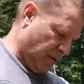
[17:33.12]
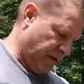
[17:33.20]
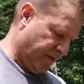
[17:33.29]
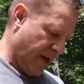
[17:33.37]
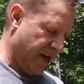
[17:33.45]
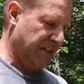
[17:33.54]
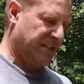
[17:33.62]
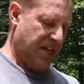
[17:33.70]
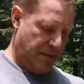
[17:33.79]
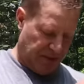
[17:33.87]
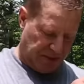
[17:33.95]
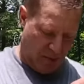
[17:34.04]
We've got as
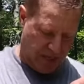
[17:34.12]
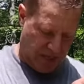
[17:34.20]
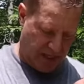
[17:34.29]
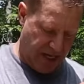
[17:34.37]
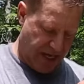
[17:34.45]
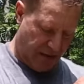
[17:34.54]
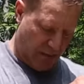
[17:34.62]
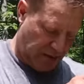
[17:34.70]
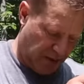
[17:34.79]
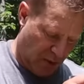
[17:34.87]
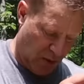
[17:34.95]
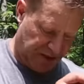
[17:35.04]
deep as we can get with
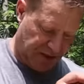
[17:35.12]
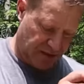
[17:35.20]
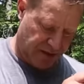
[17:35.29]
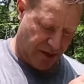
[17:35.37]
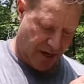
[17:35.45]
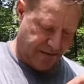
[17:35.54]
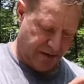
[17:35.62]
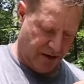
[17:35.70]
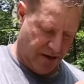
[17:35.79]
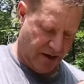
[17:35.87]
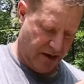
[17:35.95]
the post hole driver.